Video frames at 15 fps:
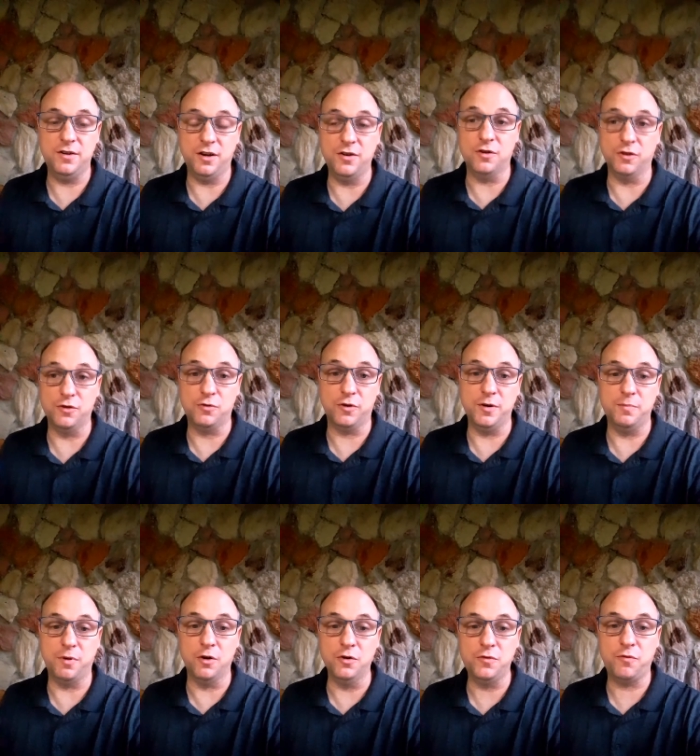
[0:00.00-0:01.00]
in early 20s,
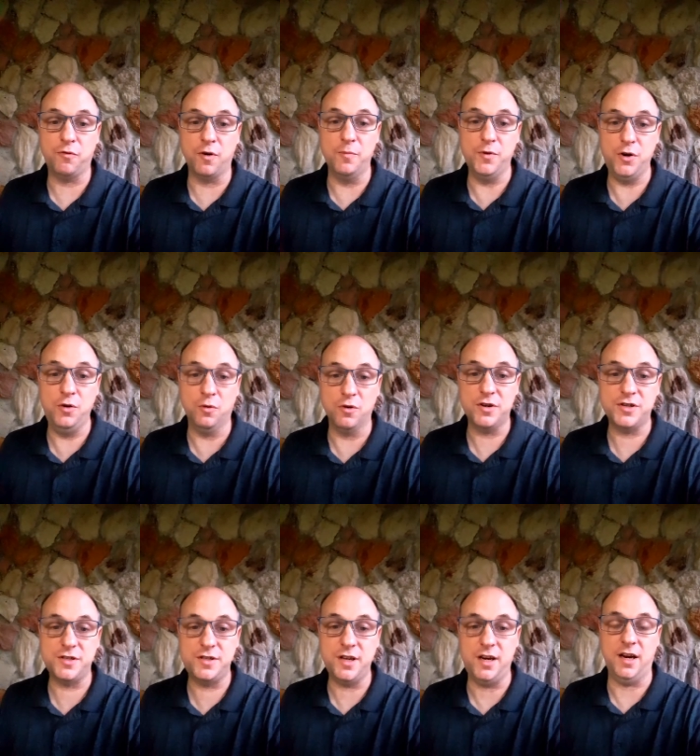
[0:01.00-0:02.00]
both from New York
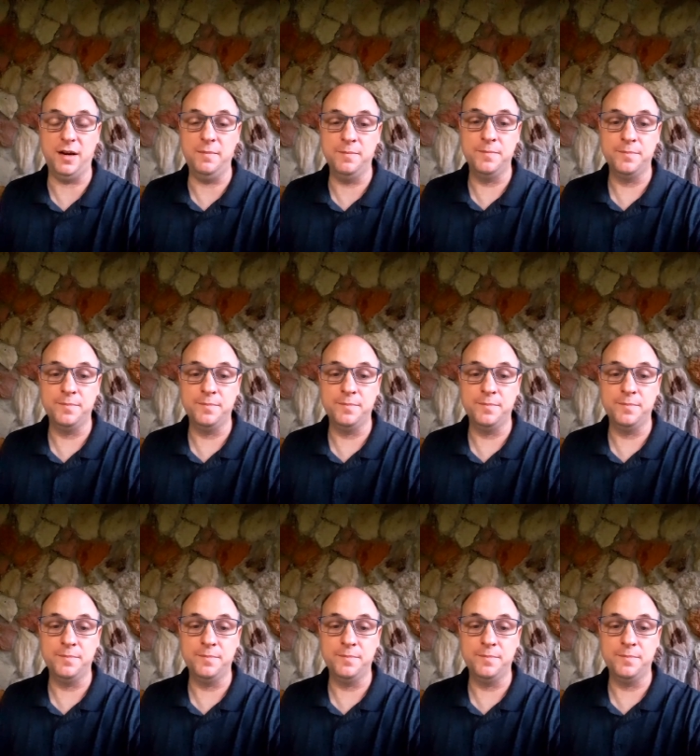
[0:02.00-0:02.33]
City,